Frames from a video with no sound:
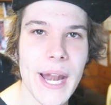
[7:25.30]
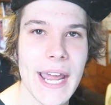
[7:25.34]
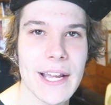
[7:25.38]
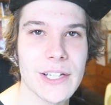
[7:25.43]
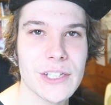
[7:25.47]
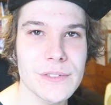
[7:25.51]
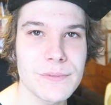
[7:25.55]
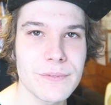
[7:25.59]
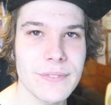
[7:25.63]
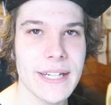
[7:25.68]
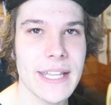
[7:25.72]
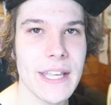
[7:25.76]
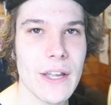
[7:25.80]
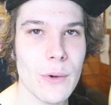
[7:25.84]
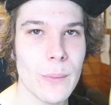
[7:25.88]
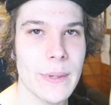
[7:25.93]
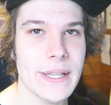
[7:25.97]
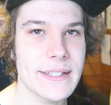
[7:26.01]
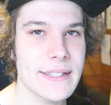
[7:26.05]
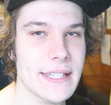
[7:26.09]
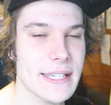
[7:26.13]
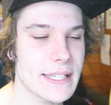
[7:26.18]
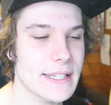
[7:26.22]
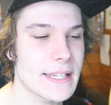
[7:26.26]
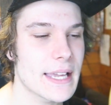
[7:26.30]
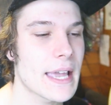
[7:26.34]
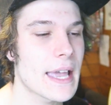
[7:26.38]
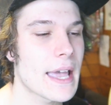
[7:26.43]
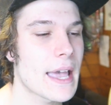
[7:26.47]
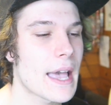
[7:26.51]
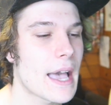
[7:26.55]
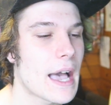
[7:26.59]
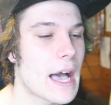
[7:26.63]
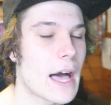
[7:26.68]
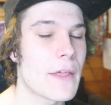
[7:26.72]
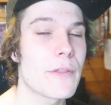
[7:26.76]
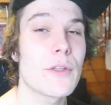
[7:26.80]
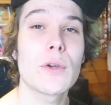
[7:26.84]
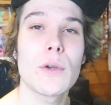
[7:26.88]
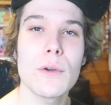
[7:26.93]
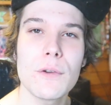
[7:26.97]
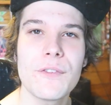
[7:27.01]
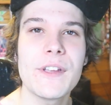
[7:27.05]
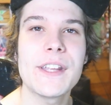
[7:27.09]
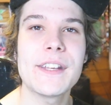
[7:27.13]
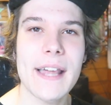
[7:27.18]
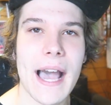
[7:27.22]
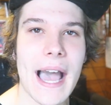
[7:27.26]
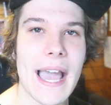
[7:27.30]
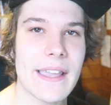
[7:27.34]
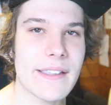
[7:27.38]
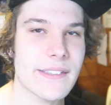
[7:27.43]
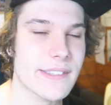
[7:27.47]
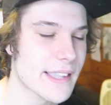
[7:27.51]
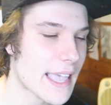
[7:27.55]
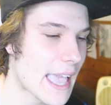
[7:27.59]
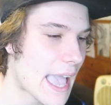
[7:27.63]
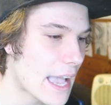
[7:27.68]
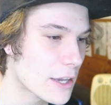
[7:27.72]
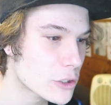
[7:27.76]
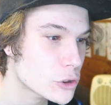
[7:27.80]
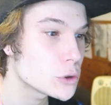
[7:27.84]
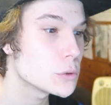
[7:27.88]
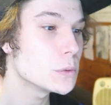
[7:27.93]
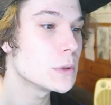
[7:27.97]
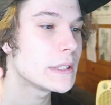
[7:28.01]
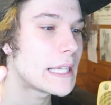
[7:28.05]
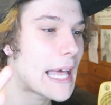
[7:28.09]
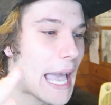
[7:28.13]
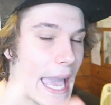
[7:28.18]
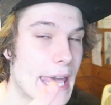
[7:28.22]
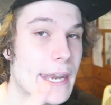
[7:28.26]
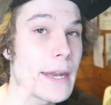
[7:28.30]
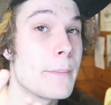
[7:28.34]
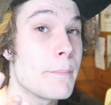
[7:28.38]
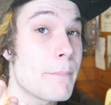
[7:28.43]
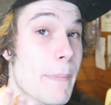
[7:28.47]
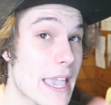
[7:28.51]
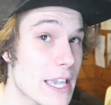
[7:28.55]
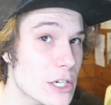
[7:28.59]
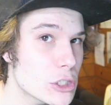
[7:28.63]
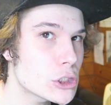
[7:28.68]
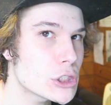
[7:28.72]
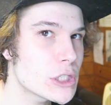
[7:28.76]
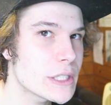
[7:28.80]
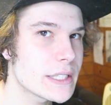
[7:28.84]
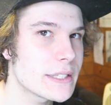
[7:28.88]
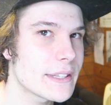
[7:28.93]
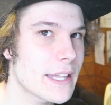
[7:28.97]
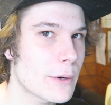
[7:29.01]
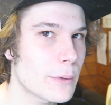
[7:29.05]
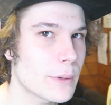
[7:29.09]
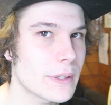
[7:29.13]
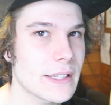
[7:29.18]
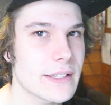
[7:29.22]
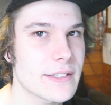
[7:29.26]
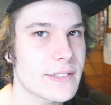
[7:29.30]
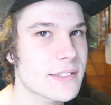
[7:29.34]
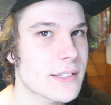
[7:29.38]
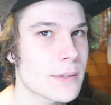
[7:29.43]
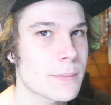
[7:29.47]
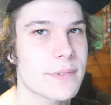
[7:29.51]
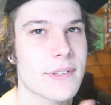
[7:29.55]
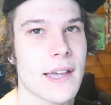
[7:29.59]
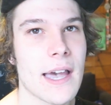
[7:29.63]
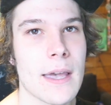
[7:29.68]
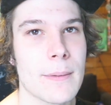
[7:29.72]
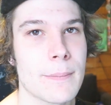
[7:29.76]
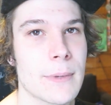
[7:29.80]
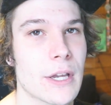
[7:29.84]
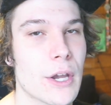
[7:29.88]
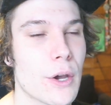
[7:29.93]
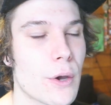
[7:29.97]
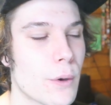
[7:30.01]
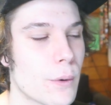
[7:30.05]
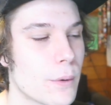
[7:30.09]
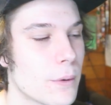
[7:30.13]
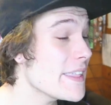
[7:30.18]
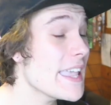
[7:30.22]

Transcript: reaction video we did, uh, the Goofy Dies actual animation that released some time ago.